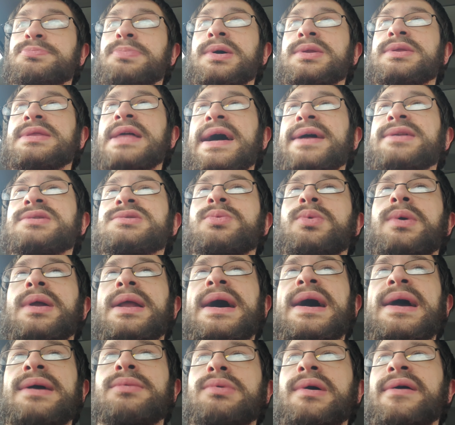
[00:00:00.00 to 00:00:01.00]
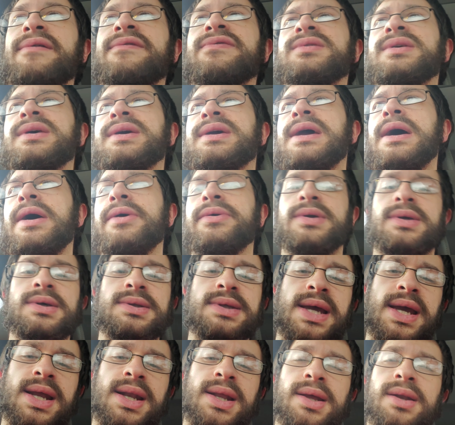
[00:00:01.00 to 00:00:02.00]
but that's what I roughly
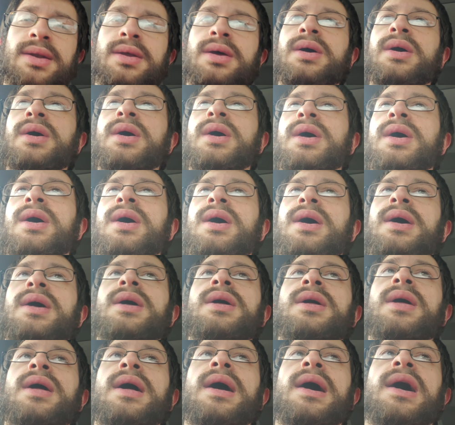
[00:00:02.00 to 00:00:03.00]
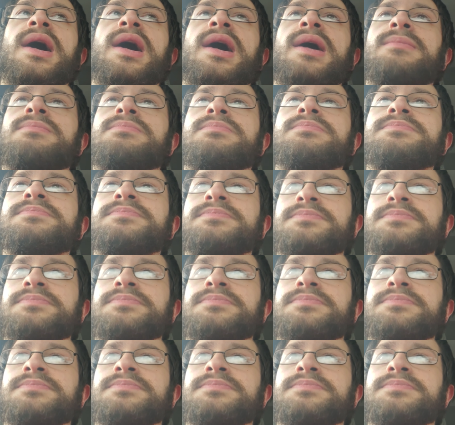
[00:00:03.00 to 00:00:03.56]
calculated um,